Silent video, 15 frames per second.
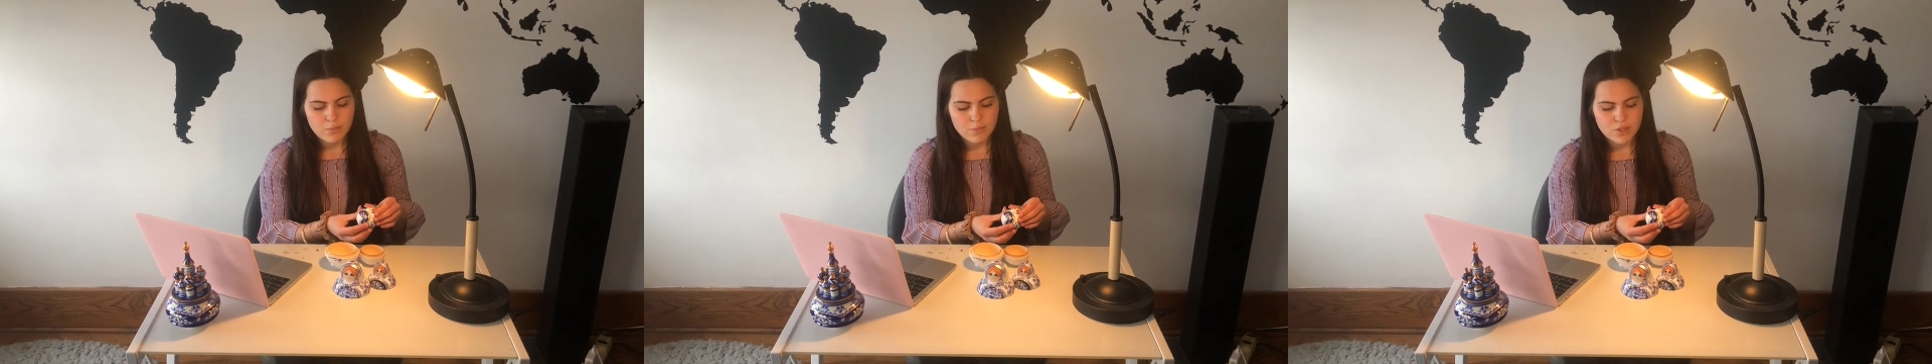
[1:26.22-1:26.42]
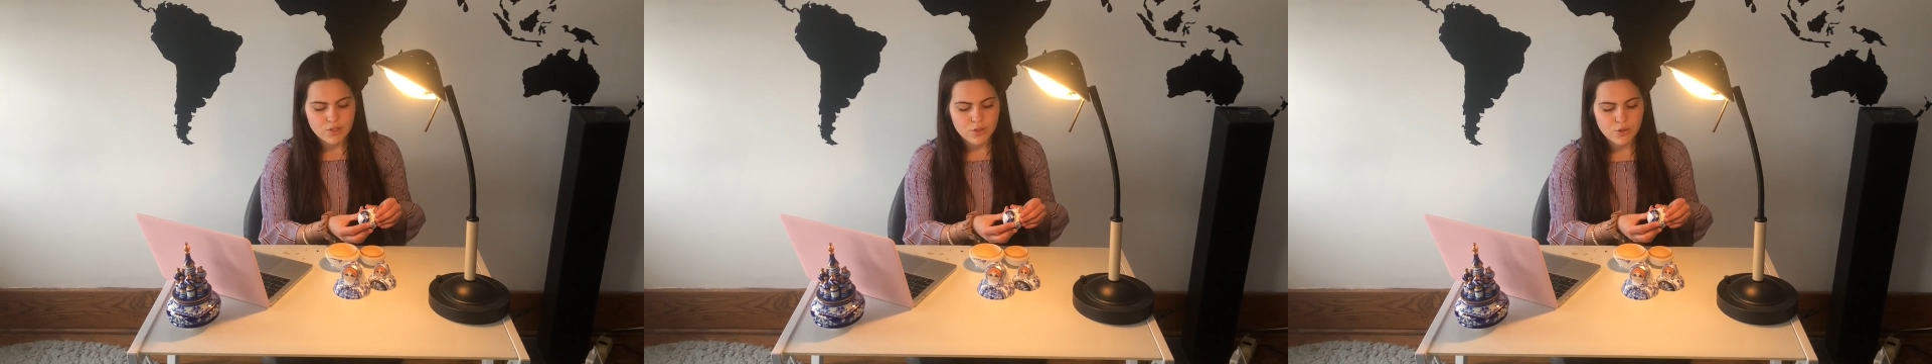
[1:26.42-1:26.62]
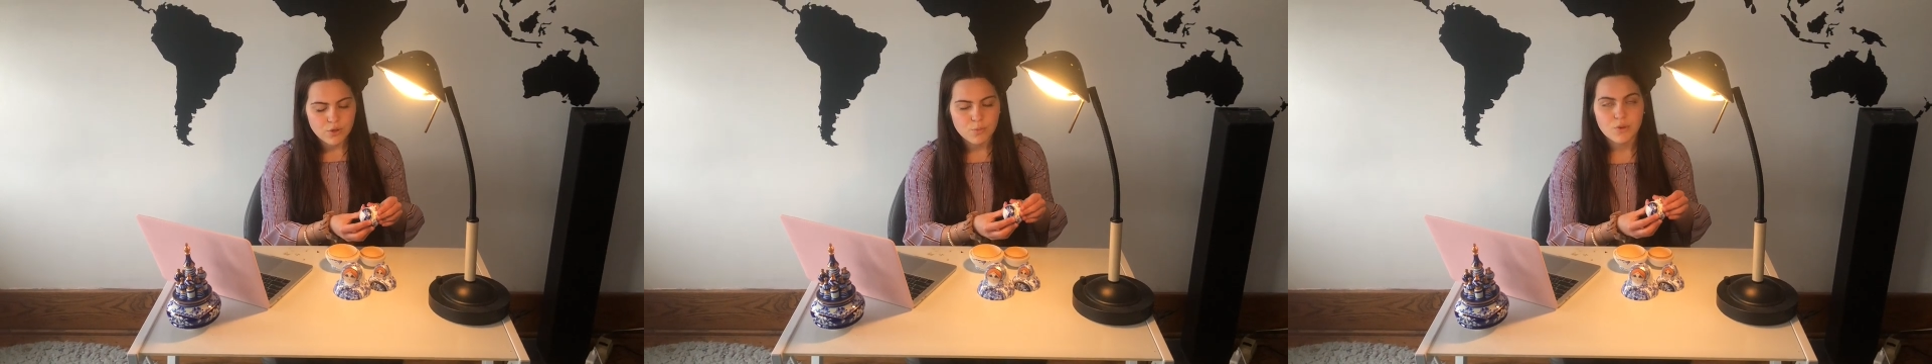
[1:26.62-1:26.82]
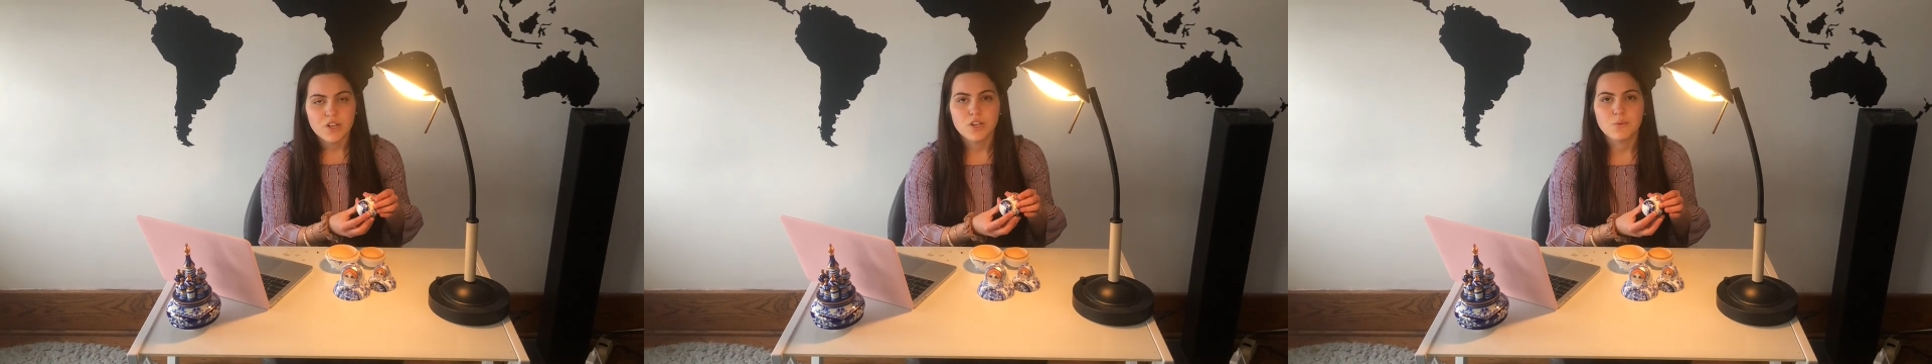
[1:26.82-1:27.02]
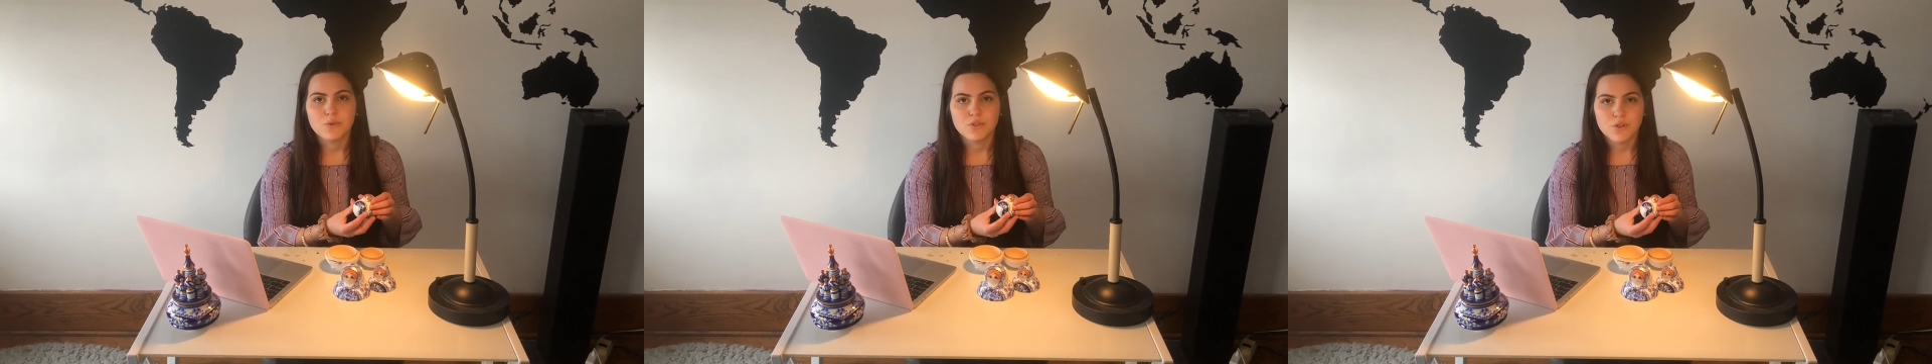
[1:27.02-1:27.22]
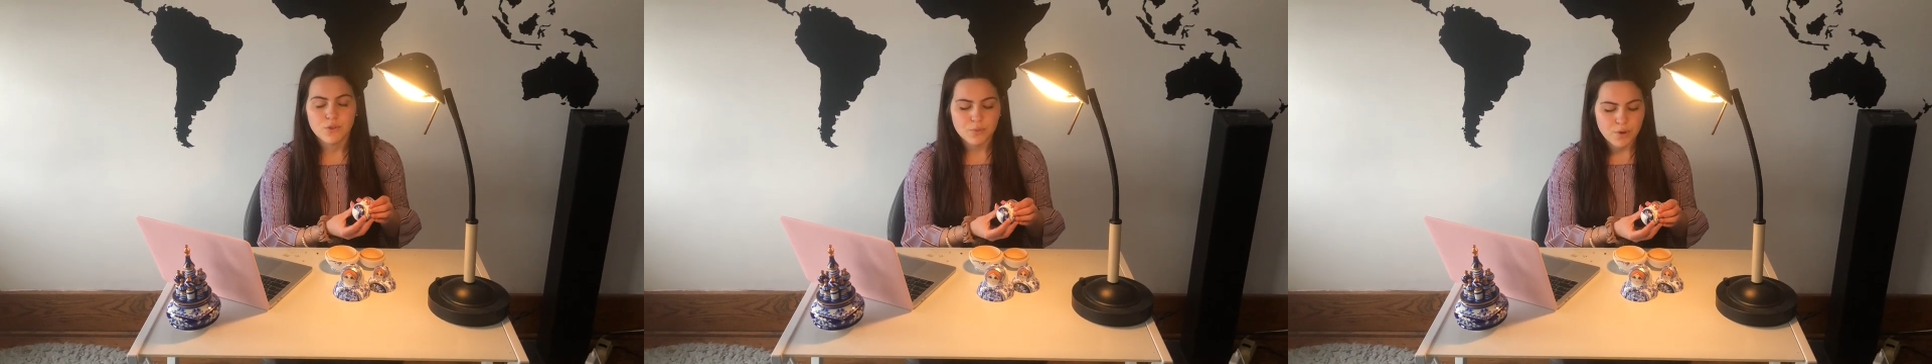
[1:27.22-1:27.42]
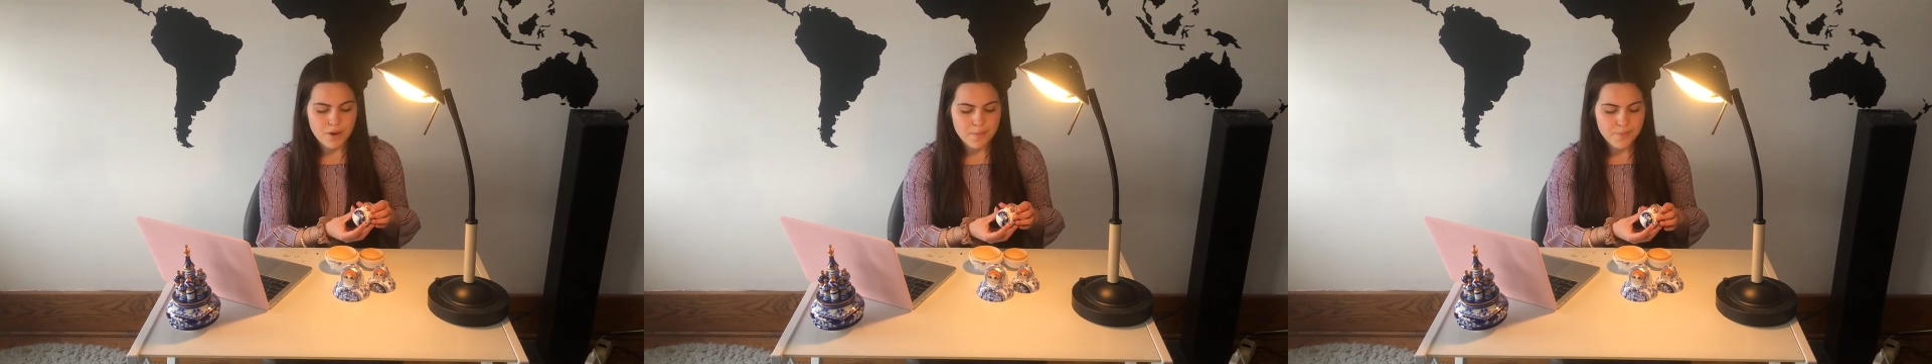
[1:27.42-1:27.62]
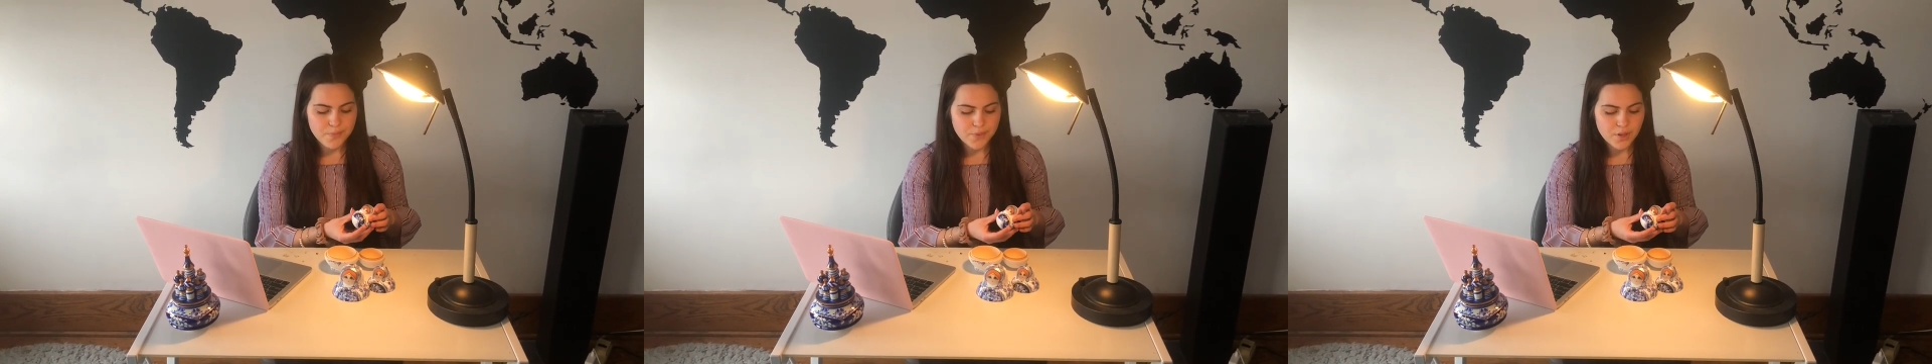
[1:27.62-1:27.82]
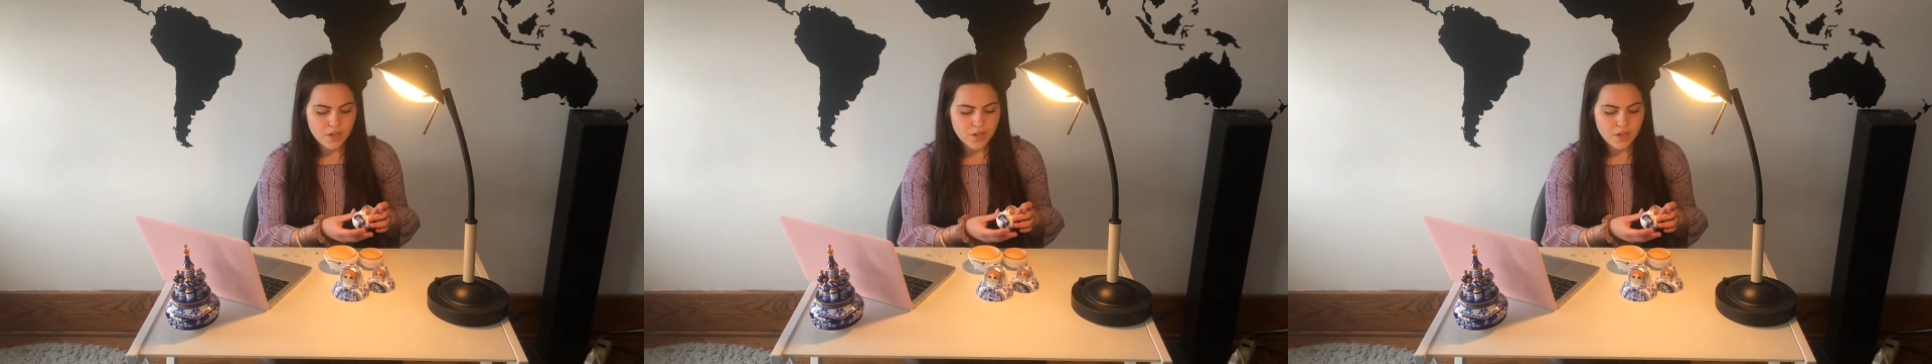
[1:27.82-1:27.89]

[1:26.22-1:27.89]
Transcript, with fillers: makes the third one equal to three.